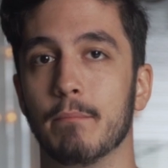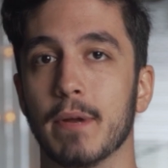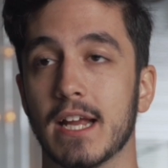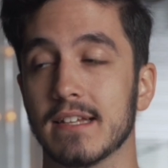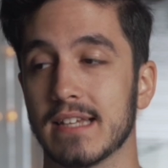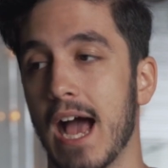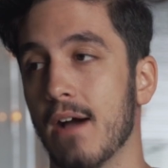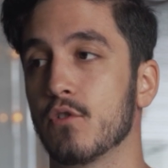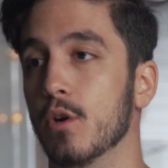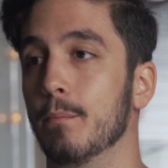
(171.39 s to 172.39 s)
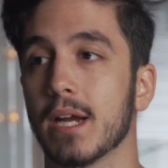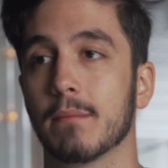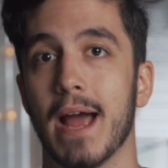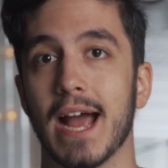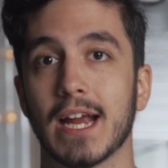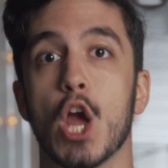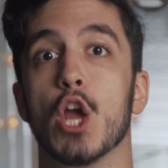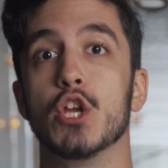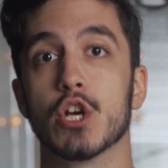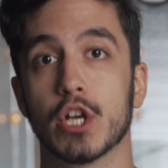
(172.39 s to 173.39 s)
because after a Big Mac,
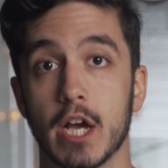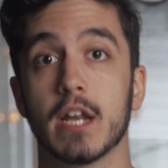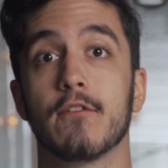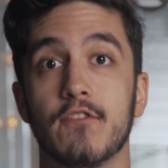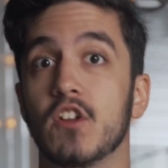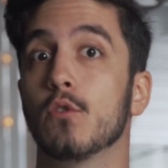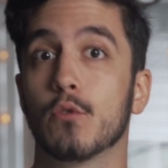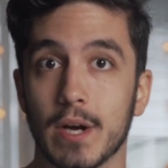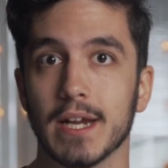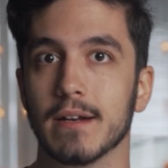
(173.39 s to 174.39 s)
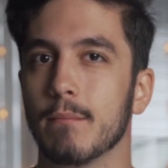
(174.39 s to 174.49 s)
you're gonna feel great.